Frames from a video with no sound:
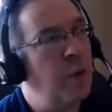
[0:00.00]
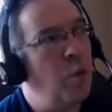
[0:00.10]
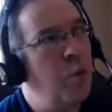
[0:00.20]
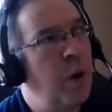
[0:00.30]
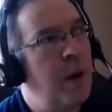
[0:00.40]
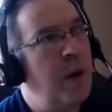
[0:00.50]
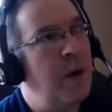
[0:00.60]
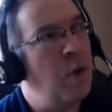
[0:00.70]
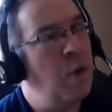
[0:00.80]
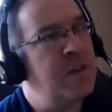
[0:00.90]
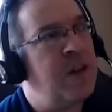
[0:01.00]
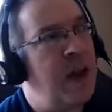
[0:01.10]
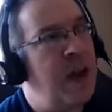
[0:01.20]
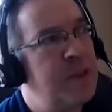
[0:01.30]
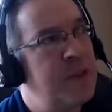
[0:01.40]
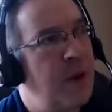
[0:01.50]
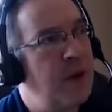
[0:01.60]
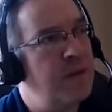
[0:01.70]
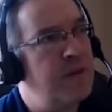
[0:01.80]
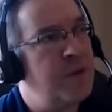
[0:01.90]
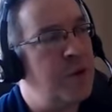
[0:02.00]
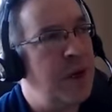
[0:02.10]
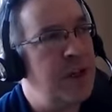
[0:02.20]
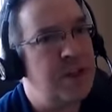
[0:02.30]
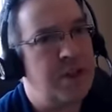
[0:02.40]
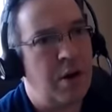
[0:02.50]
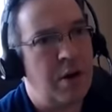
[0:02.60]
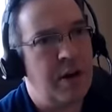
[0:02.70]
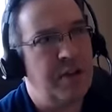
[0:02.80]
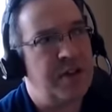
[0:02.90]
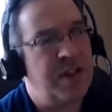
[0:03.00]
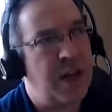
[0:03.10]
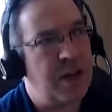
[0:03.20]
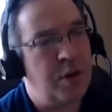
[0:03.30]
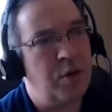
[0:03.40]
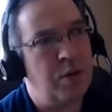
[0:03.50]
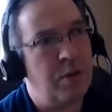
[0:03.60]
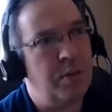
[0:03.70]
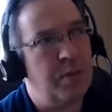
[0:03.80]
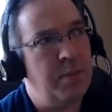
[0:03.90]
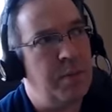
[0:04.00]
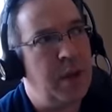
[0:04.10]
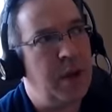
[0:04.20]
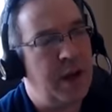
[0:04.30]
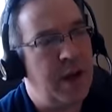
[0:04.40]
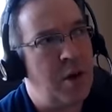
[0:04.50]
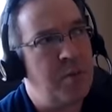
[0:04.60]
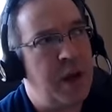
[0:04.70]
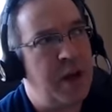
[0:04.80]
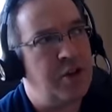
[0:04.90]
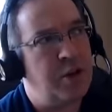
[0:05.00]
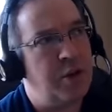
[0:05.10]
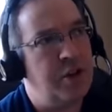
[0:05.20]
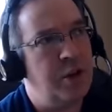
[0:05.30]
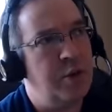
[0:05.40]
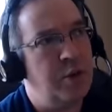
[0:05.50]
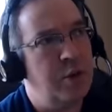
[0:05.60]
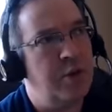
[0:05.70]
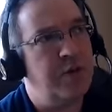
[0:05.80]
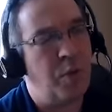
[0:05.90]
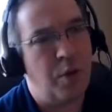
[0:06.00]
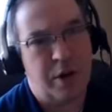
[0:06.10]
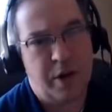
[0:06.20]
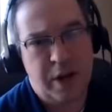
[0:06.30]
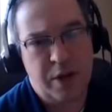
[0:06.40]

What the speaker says: what types of traits are in the technical account manager do you look for?